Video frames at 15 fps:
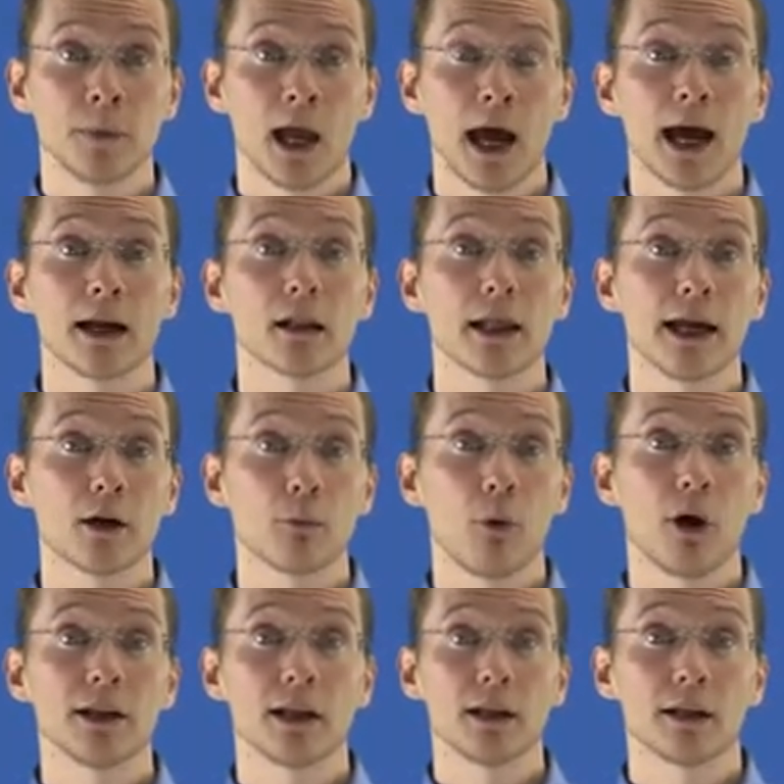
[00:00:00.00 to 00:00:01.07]
At a later
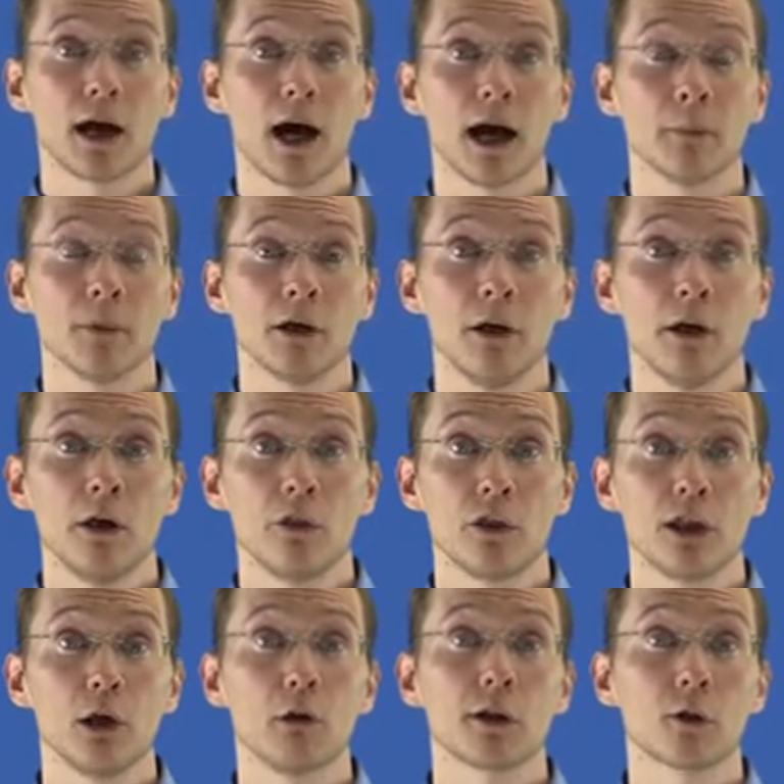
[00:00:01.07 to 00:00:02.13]
point in time, the
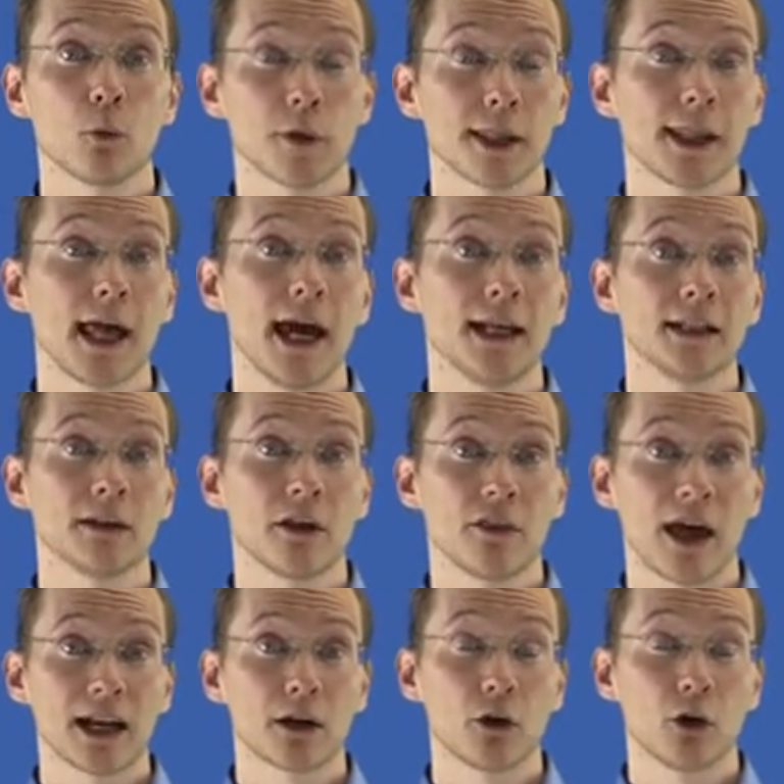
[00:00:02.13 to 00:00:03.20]
user will send
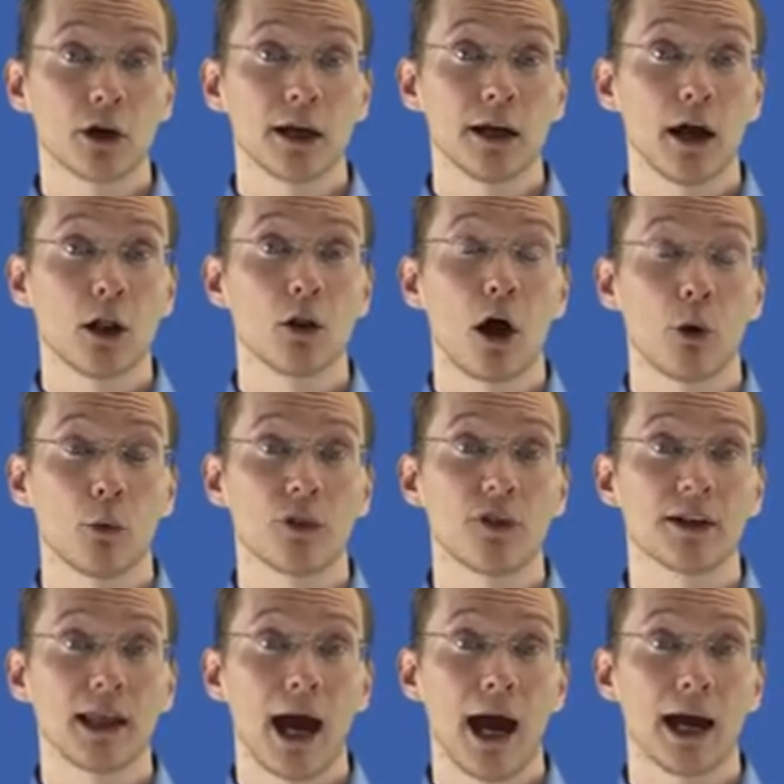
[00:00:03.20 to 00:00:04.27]
that cookie along with the
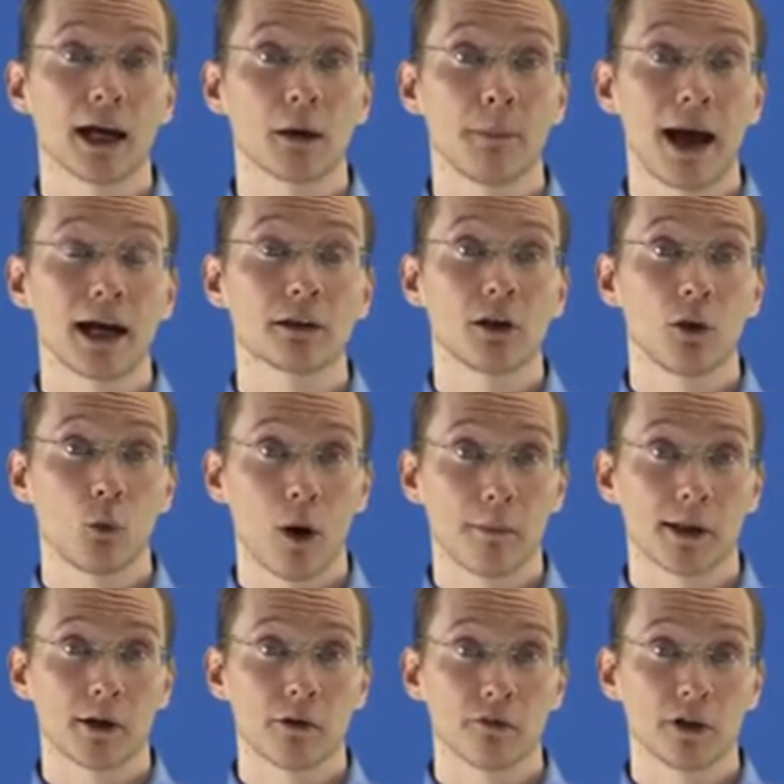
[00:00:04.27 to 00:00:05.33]
tag back to the web
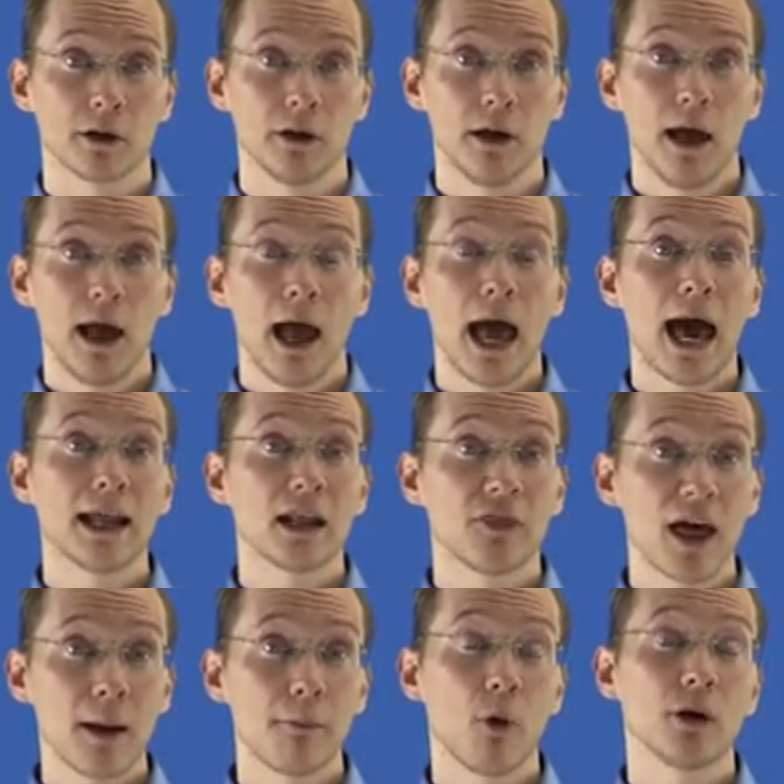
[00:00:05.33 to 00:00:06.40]
server, and at
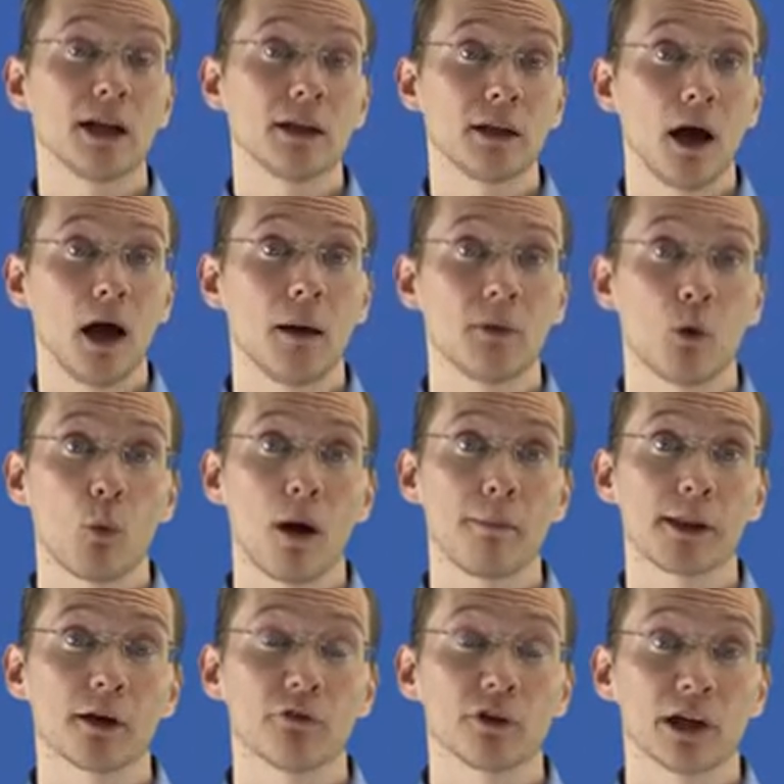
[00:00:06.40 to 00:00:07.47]
that point in time, the web
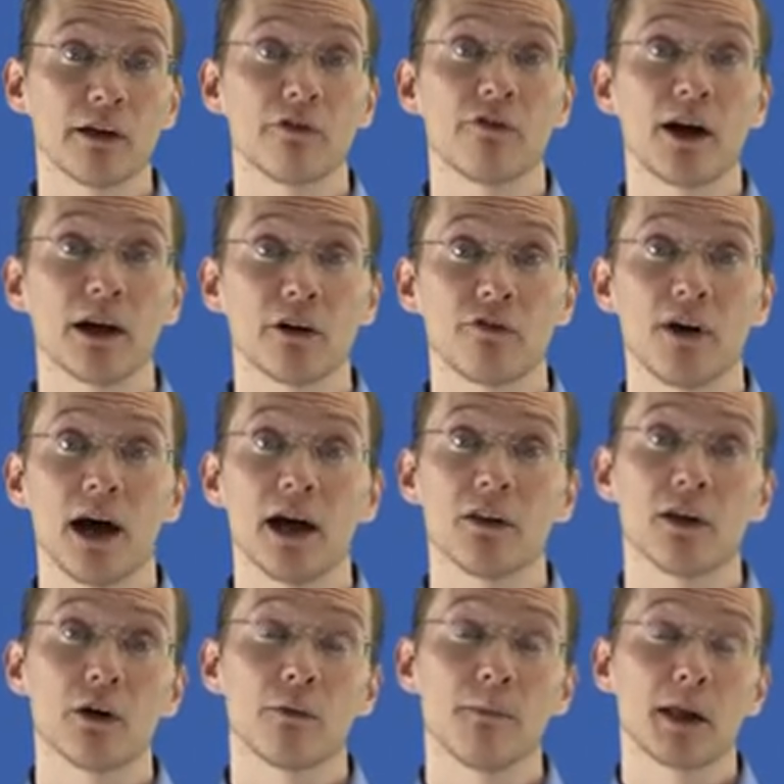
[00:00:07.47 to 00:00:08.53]
server can verify
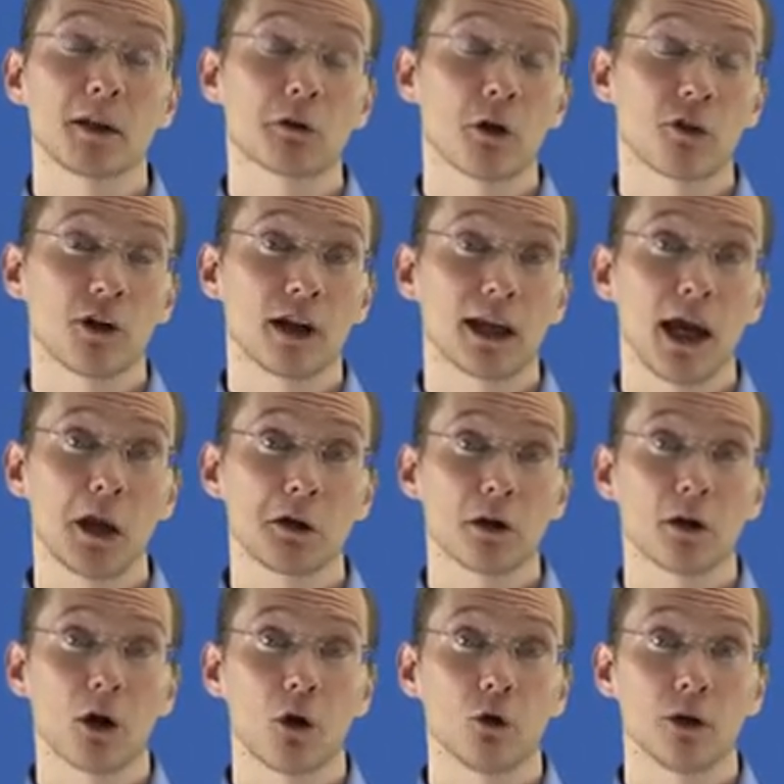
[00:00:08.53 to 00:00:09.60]
the message authentication
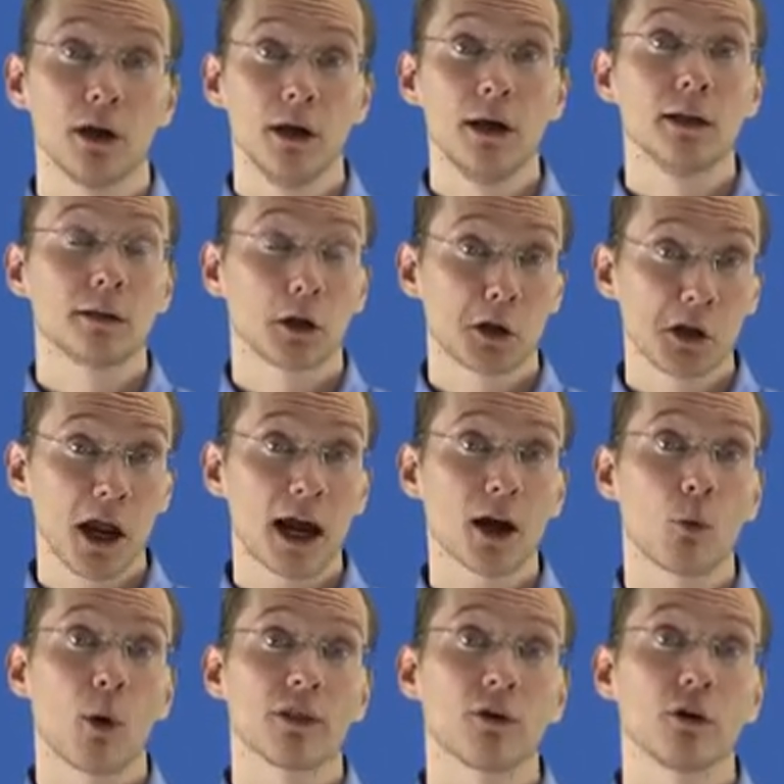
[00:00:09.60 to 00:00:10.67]
code to check
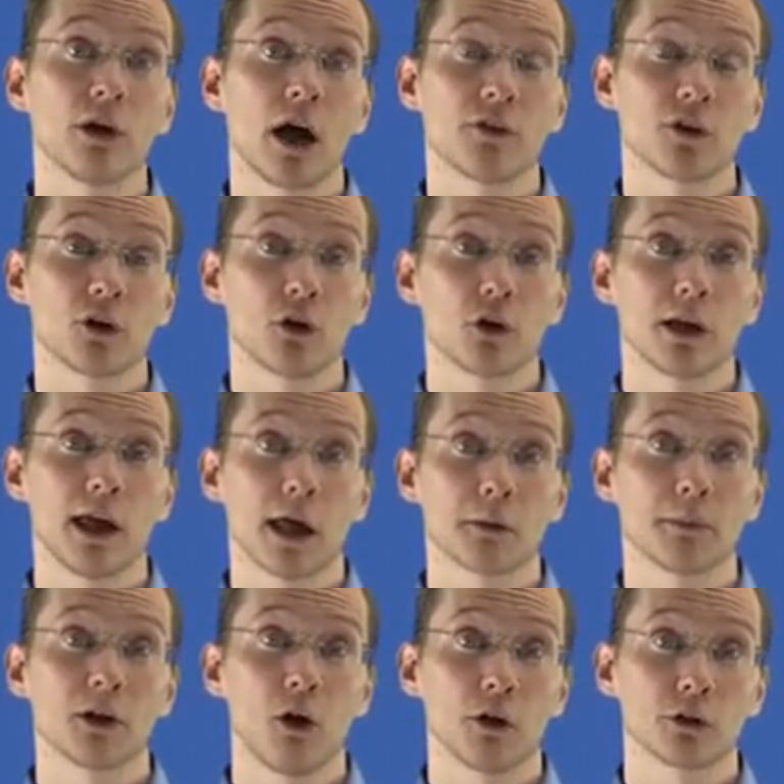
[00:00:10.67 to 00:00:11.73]
whether or not the cookie has
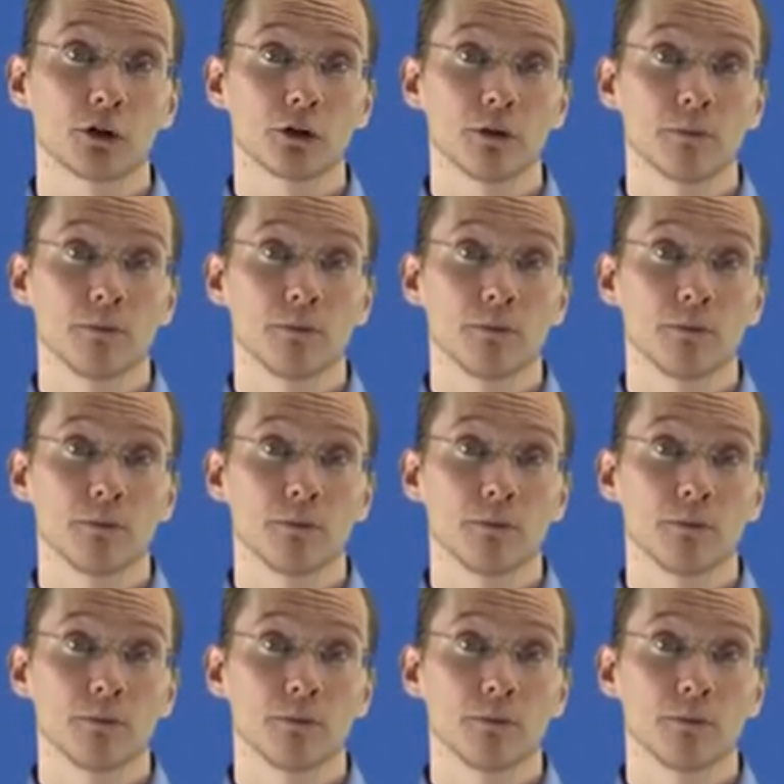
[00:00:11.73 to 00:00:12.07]
been altered.